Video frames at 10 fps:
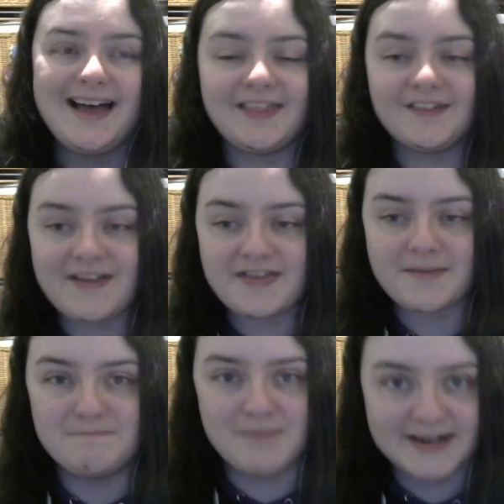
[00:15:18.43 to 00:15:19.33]
And the fact that
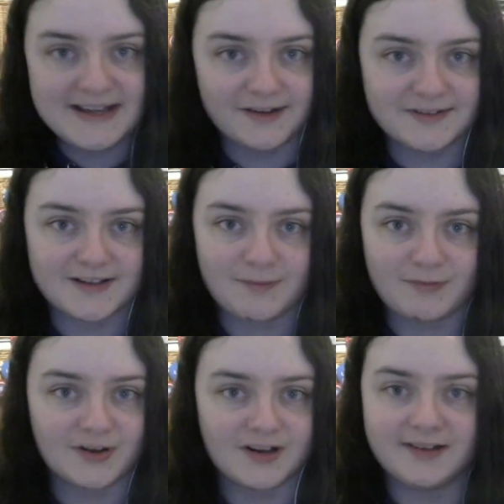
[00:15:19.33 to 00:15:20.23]
the money goes up
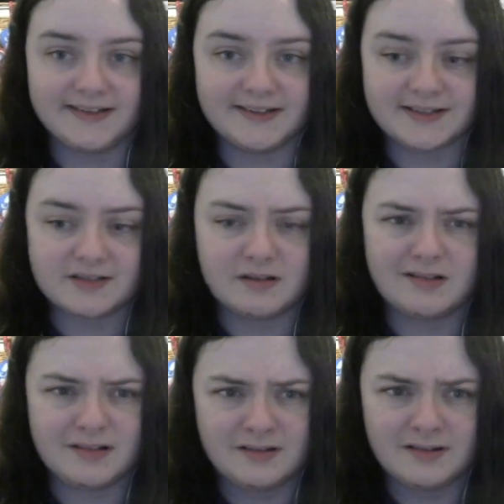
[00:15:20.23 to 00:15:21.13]
regardless,
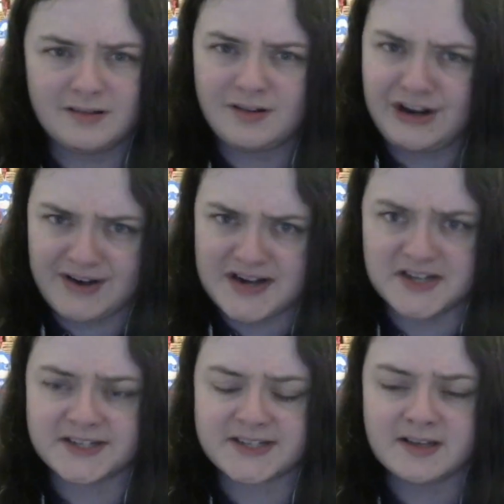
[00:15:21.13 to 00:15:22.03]

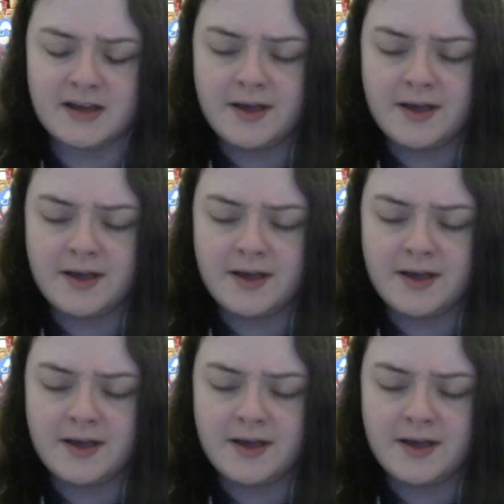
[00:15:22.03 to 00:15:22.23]
horrendous